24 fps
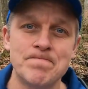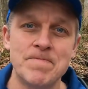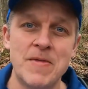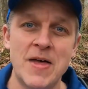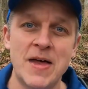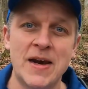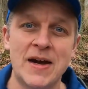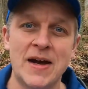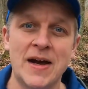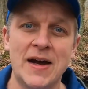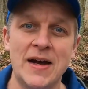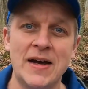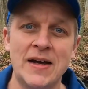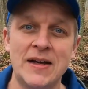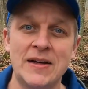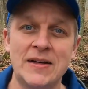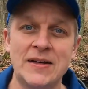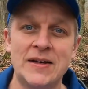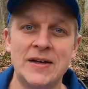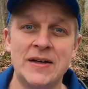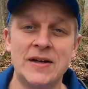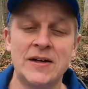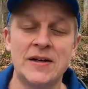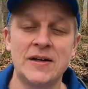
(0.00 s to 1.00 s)
Then I
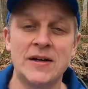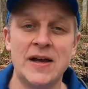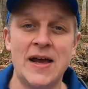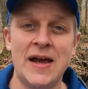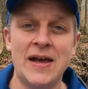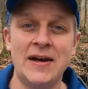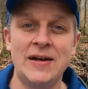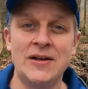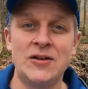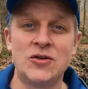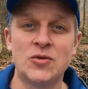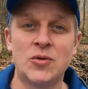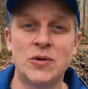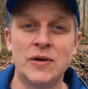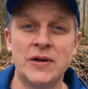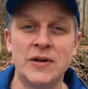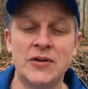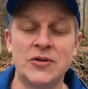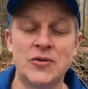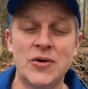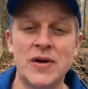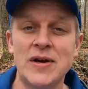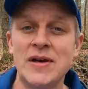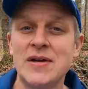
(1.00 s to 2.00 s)
did a
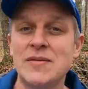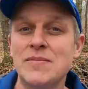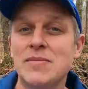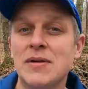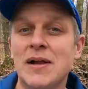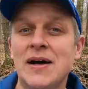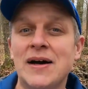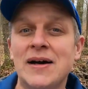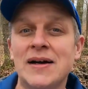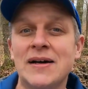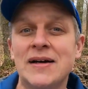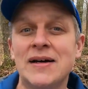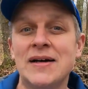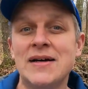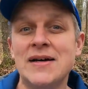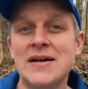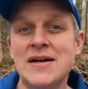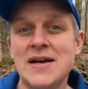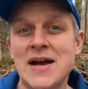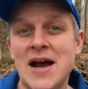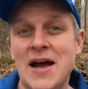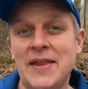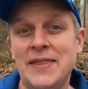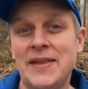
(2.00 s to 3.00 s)
80-20 training block,
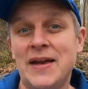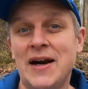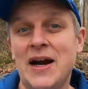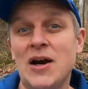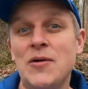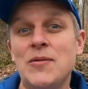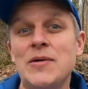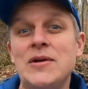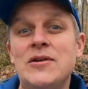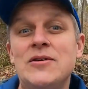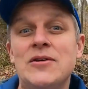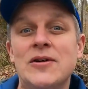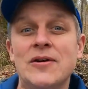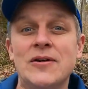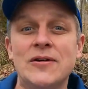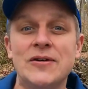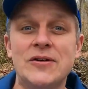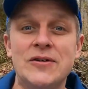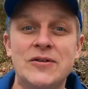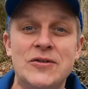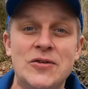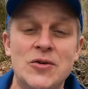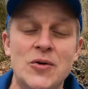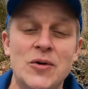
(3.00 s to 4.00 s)
and then I
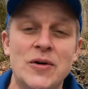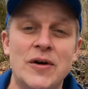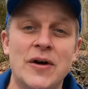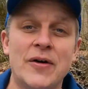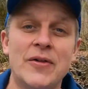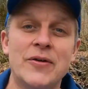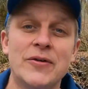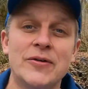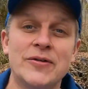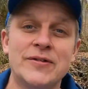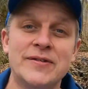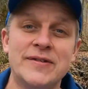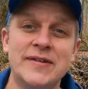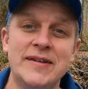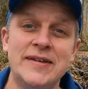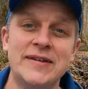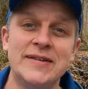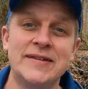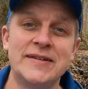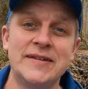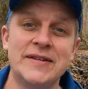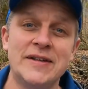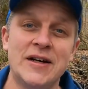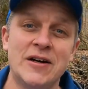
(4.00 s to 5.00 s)
returned to another
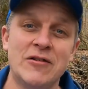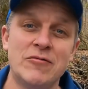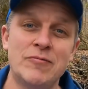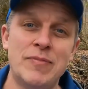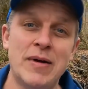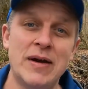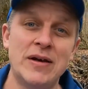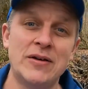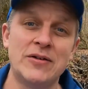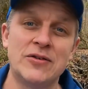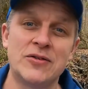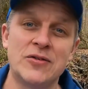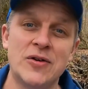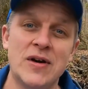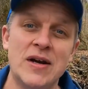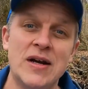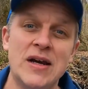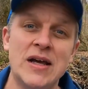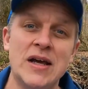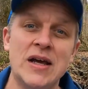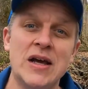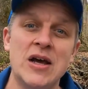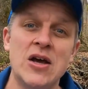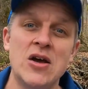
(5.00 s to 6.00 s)
season of base
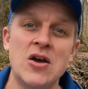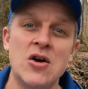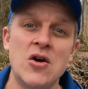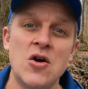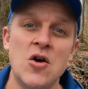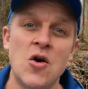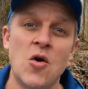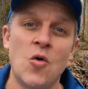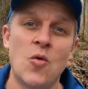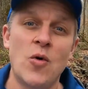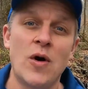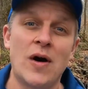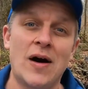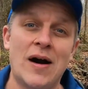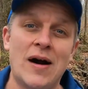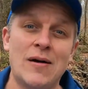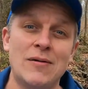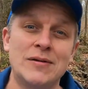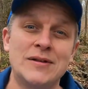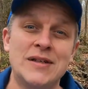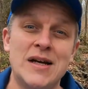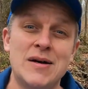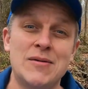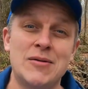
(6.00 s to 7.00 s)
training where I
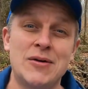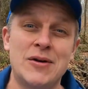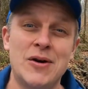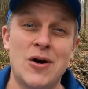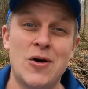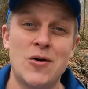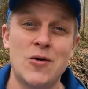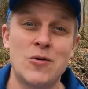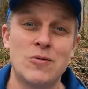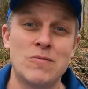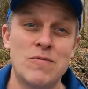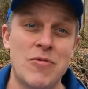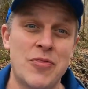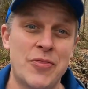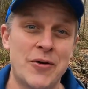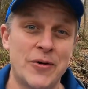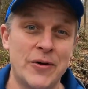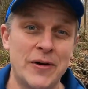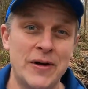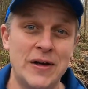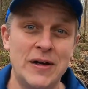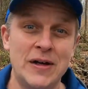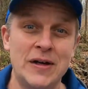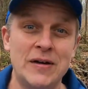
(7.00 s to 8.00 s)
was able to go
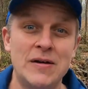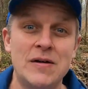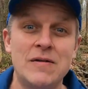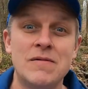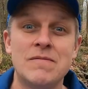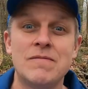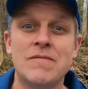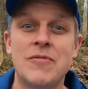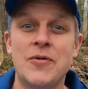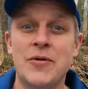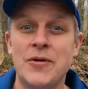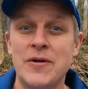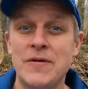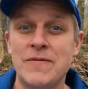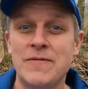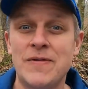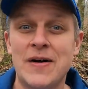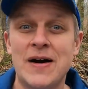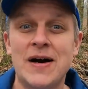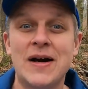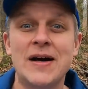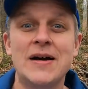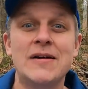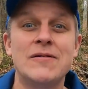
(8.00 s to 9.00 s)
30,
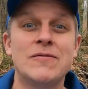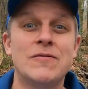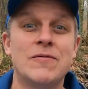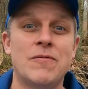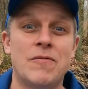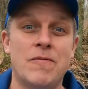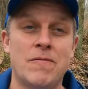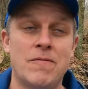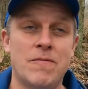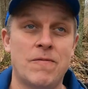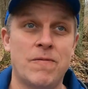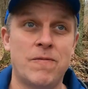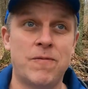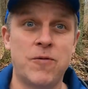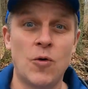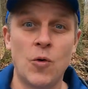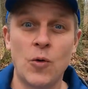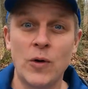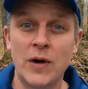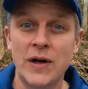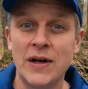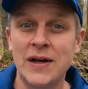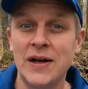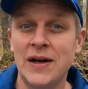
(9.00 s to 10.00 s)
35,
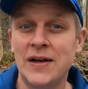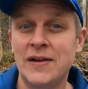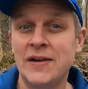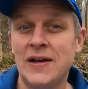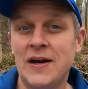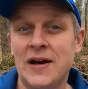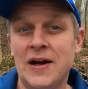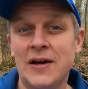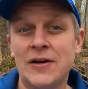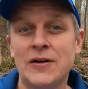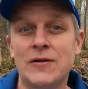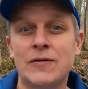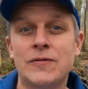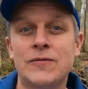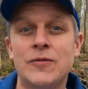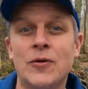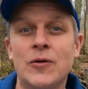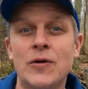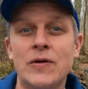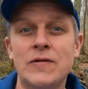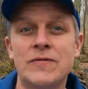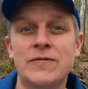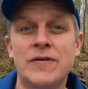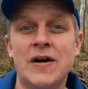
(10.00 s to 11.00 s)
40, and then on to
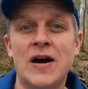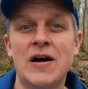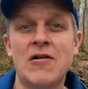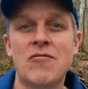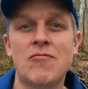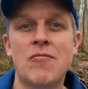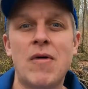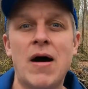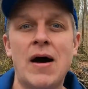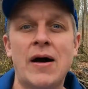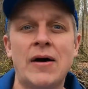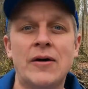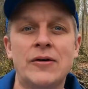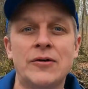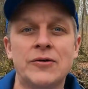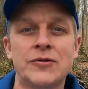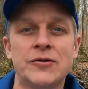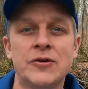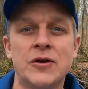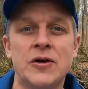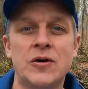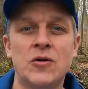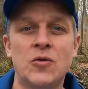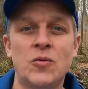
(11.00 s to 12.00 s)
45
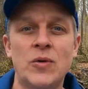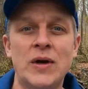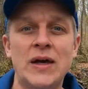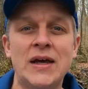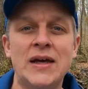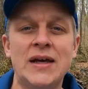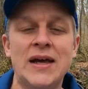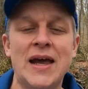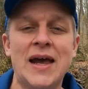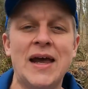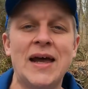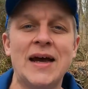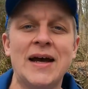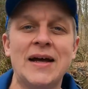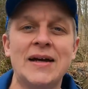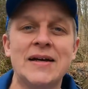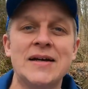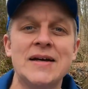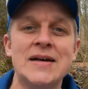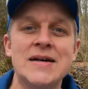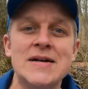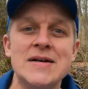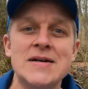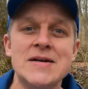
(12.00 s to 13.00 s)
miles a week.
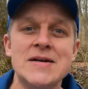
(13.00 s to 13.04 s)
And